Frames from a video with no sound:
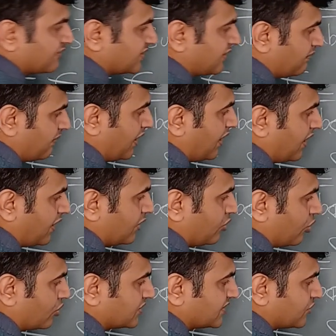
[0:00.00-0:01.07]
have some
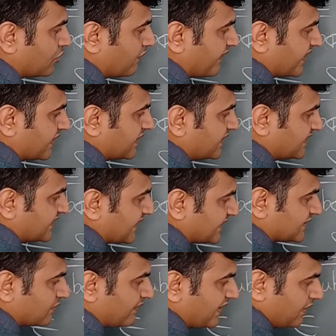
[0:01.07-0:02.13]
non-zero vectors
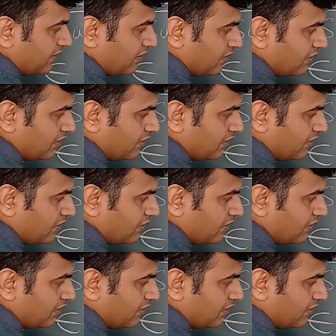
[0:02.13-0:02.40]
as well.